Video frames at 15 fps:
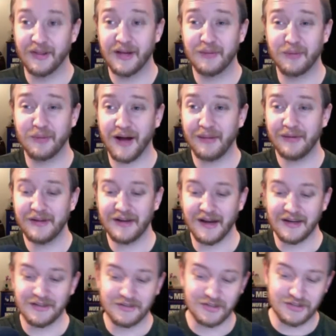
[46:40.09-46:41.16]
They probably
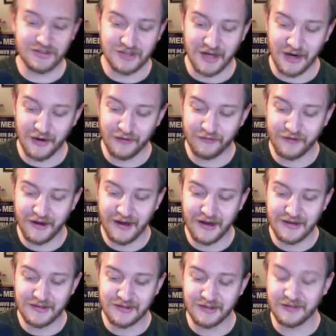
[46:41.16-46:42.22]
like just
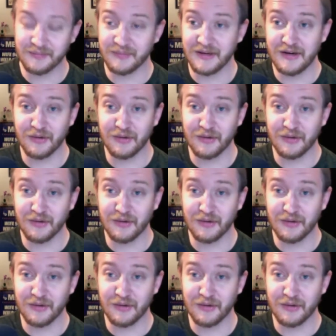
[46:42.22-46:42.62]
terrified to be